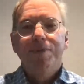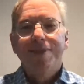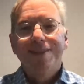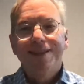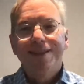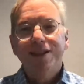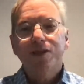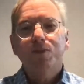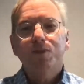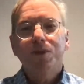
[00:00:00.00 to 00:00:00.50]

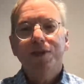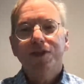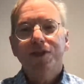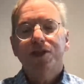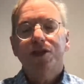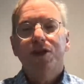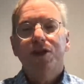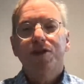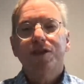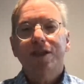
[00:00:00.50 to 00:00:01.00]
this one
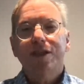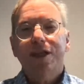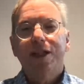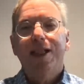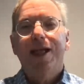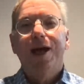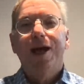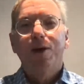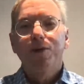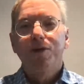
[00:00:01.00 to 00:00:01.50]
starts
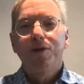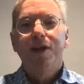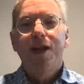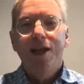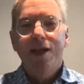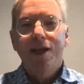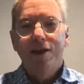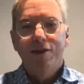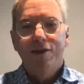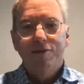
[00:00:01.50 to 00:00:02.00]
cloud
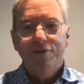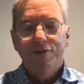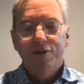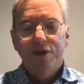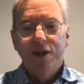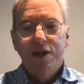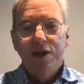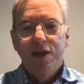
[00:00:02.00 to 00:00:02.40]
native.